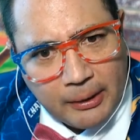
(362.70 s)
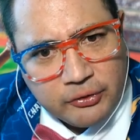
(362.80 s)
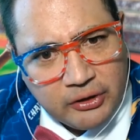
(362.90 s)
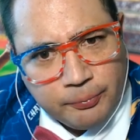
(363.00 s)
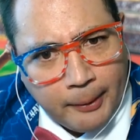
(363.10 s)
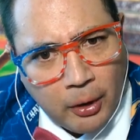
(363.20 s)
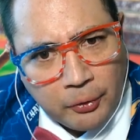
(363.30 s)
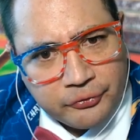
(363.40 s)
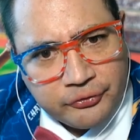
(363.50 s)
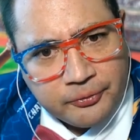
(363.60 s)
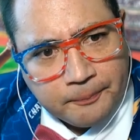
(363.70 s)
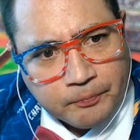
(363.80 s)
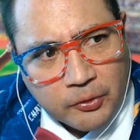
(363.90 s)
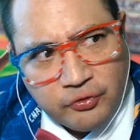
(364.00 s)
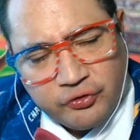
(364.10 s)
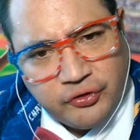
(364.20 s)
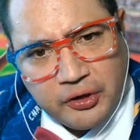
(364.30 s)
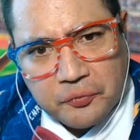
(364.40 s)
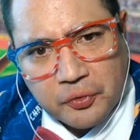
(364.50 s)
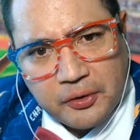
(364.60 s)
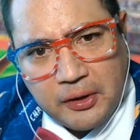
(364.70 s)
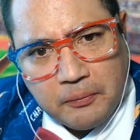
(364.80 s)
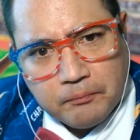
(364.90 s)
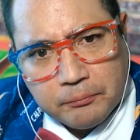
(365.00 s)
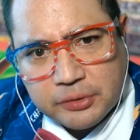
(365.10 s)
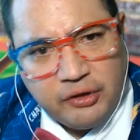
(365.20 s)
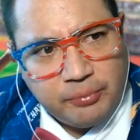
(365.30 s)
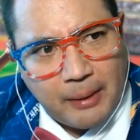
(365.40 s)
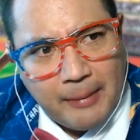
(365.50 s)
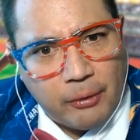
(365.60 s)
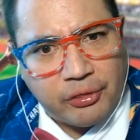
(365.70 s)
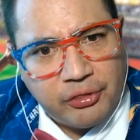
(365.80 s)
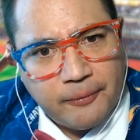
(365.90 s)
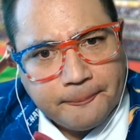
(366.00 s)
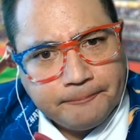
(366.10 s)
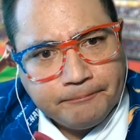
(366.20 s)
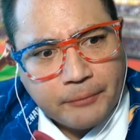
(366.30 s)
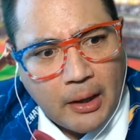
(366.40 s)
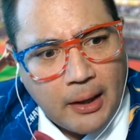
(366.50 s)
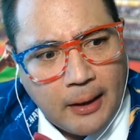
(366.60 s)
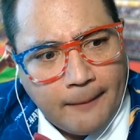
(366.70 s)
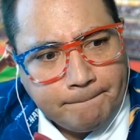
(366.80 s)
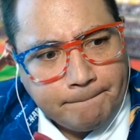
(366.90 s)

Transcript: these balls just didn't really please my mouth. I